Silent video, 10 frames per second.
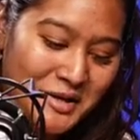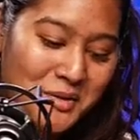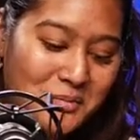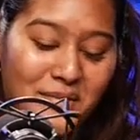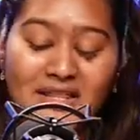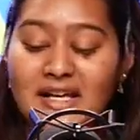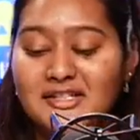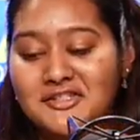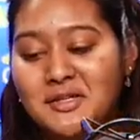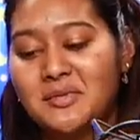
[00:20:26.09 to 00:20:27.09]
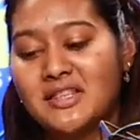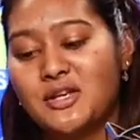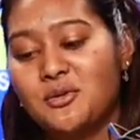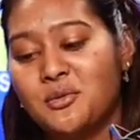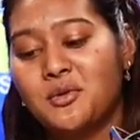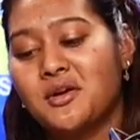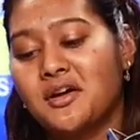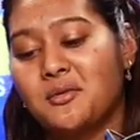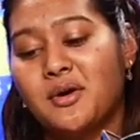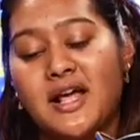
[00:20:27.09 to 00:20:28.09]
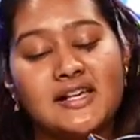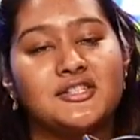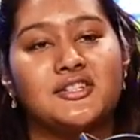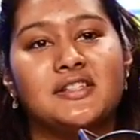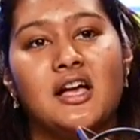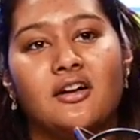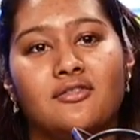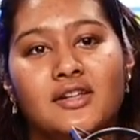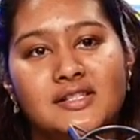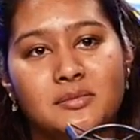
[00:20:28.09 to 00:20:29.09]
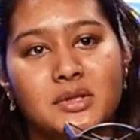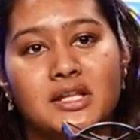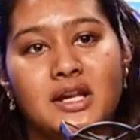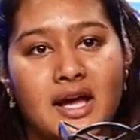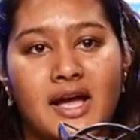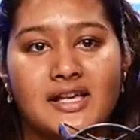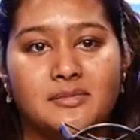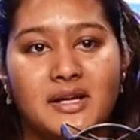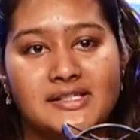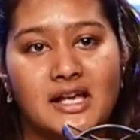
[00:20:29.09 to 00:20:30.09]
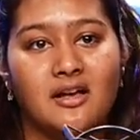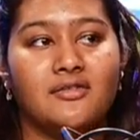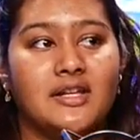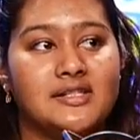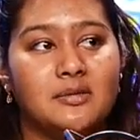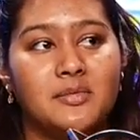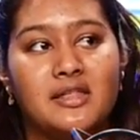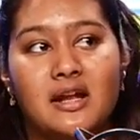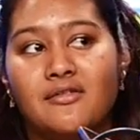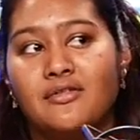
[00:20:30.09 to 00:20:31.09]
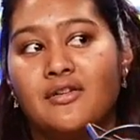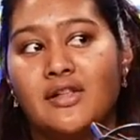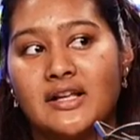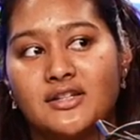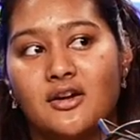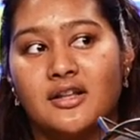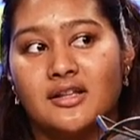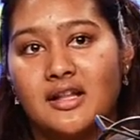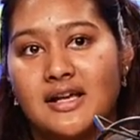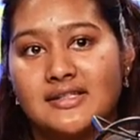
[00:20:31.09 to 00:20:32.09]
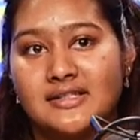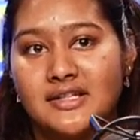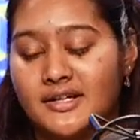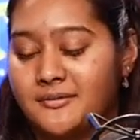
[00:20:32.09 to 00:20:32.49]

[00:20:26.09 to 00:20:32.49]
But that's just something that you would ask yourself. That's something that I ask myself, and that's something that I've reflected on in the last year.